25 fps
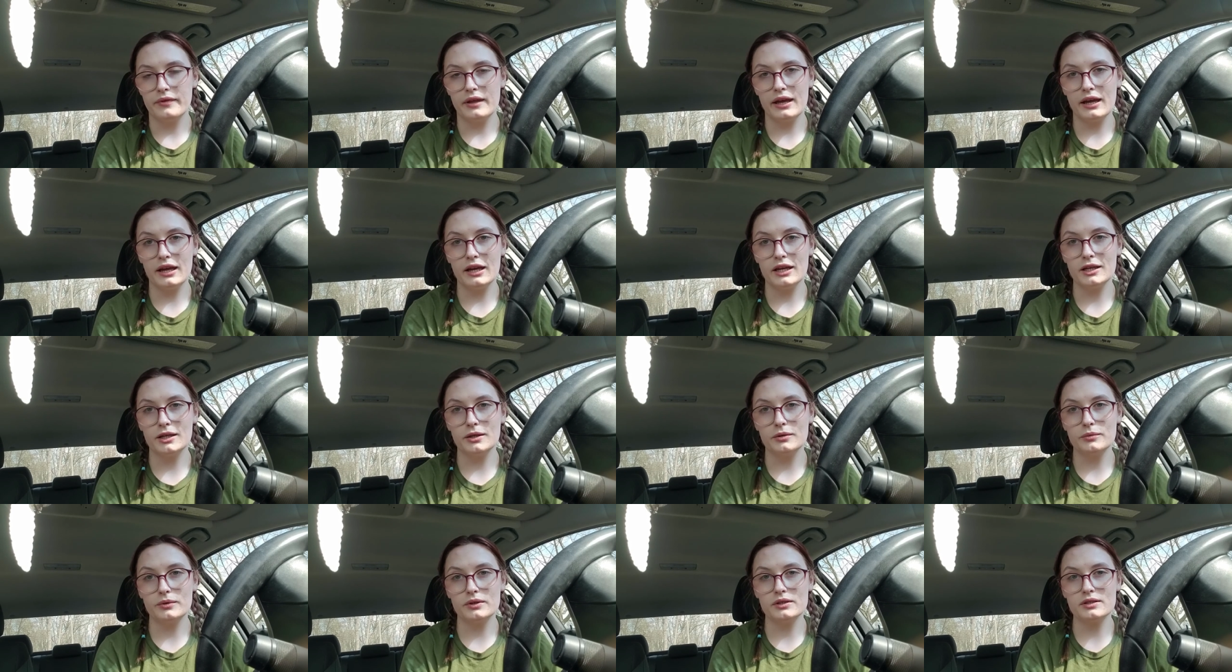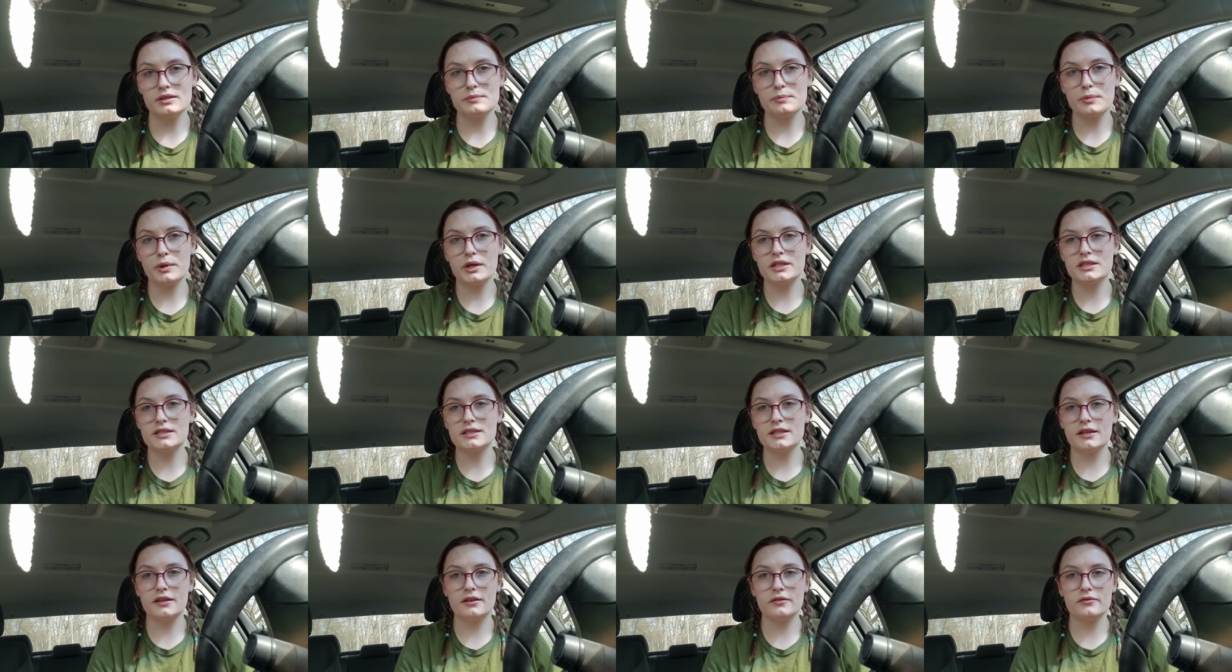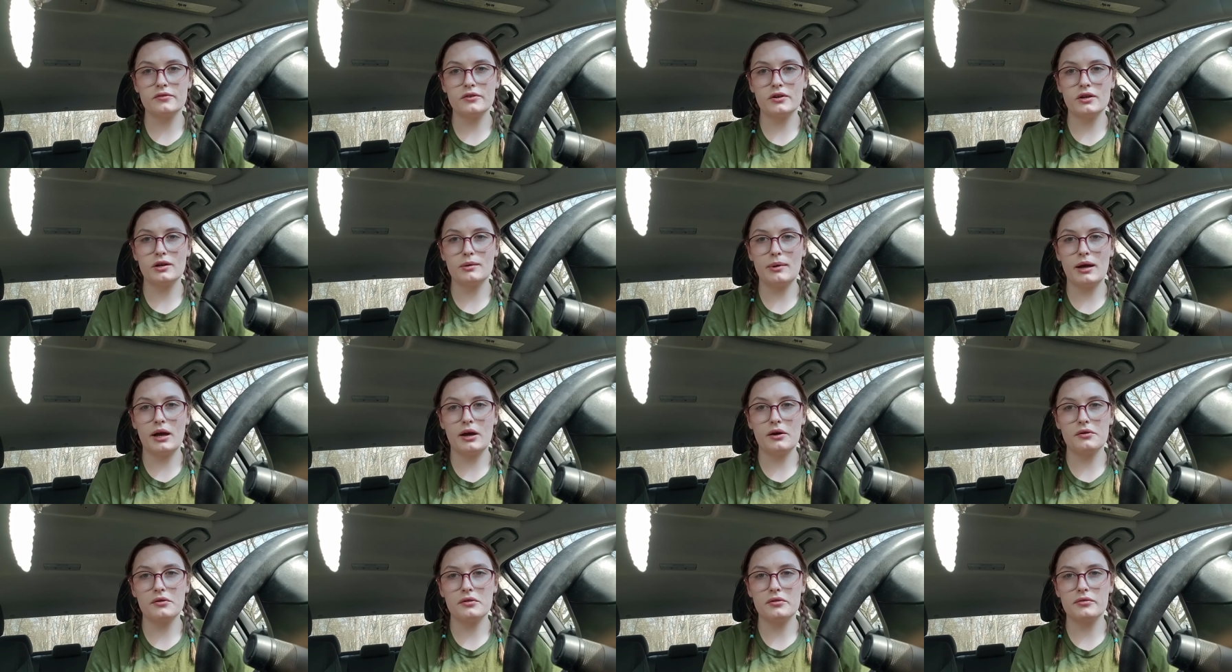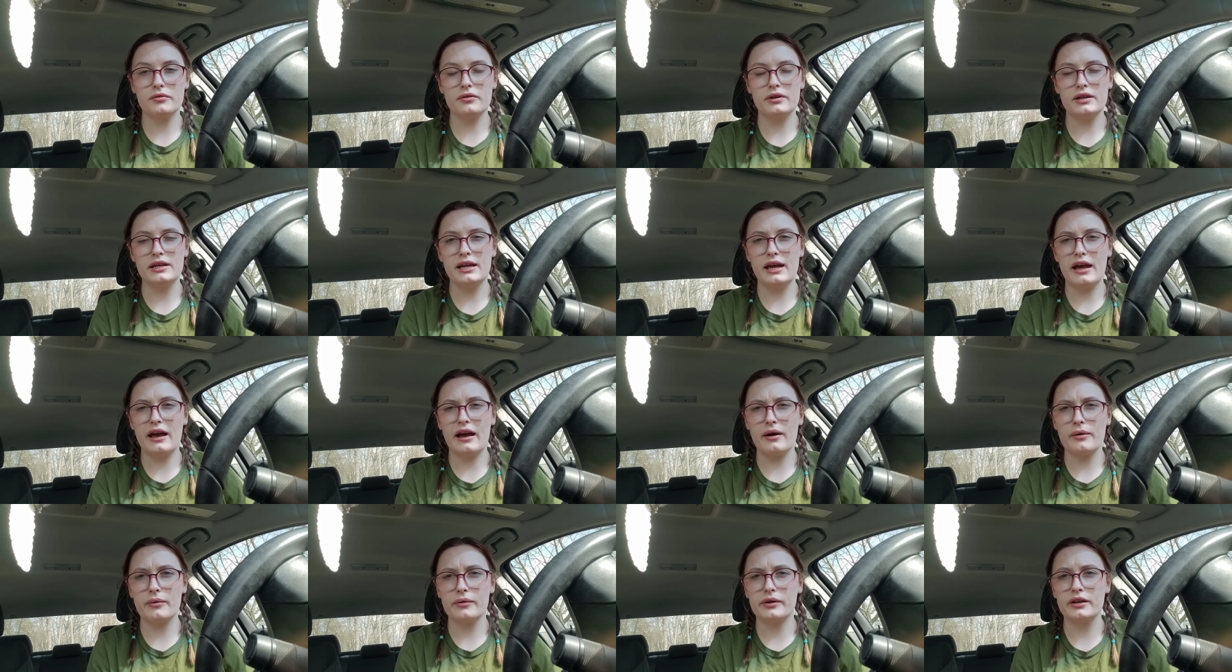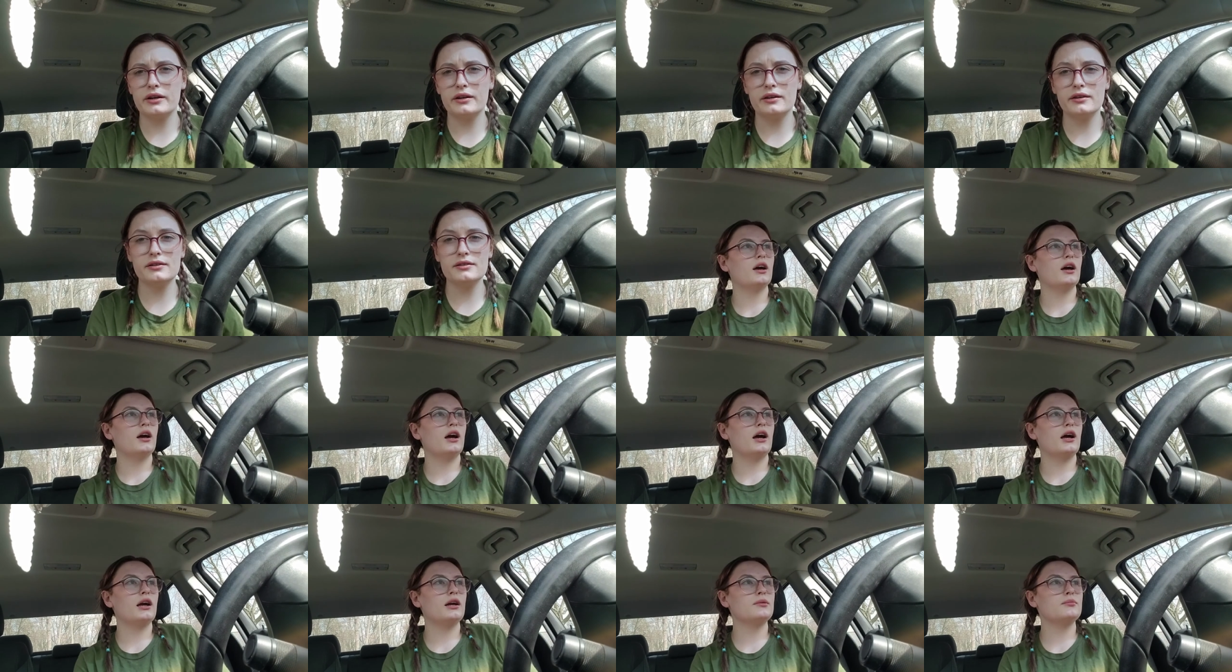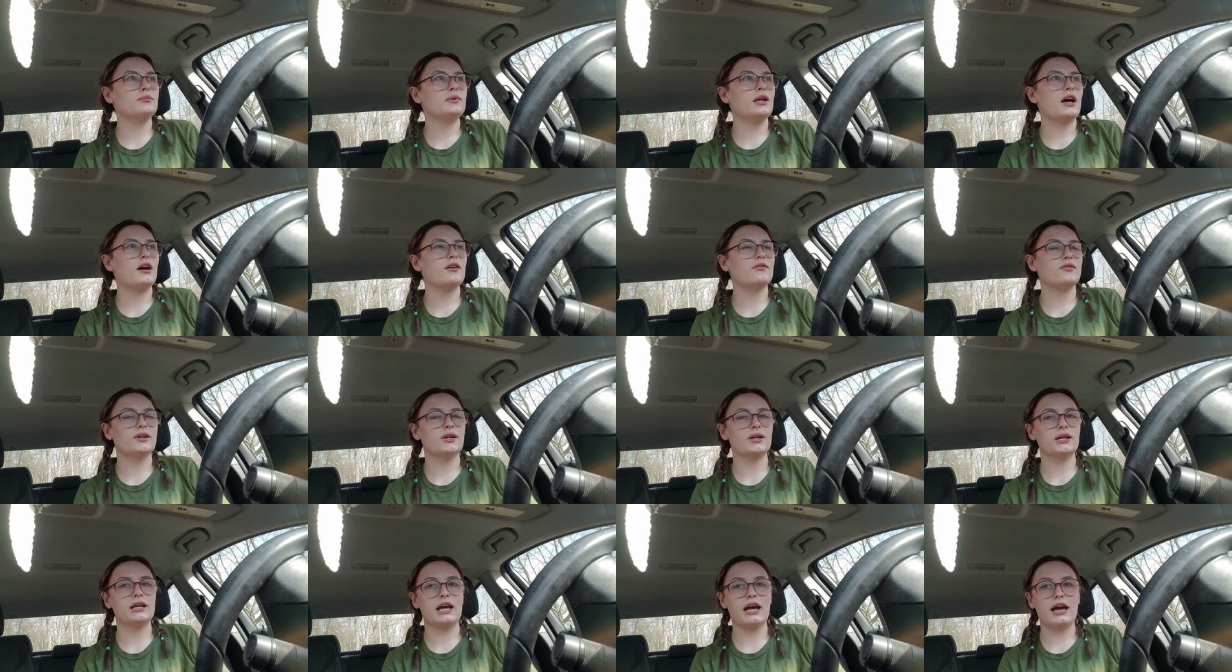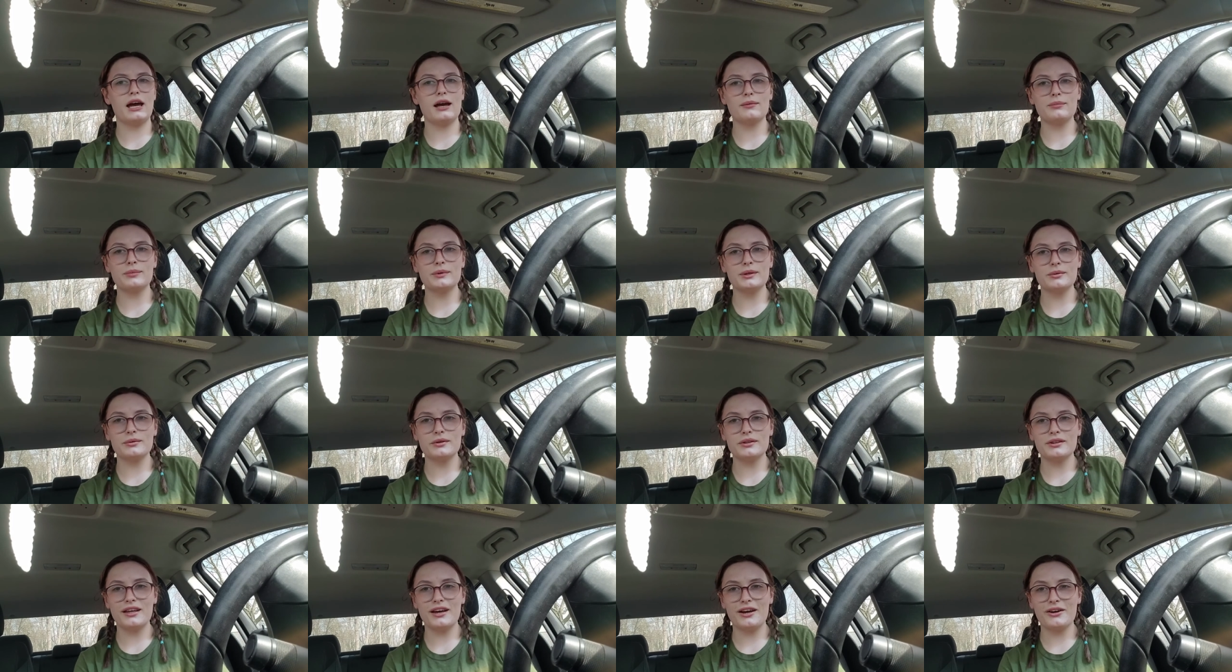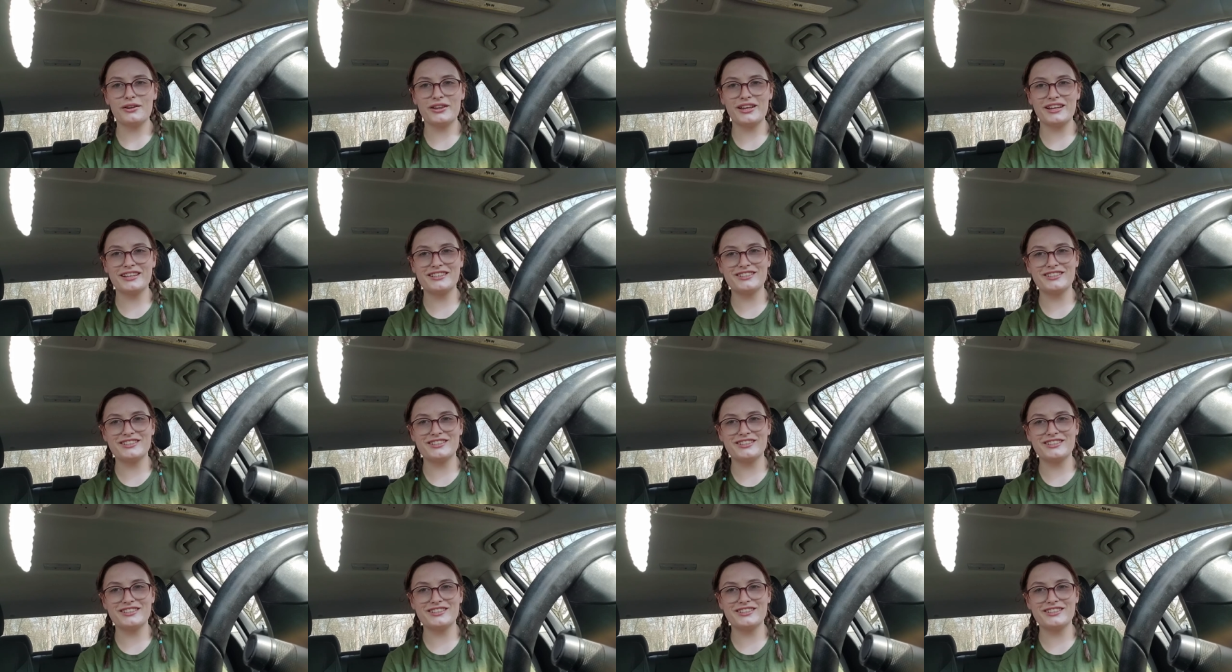I was printing for about three hours. I'm not very happy with how they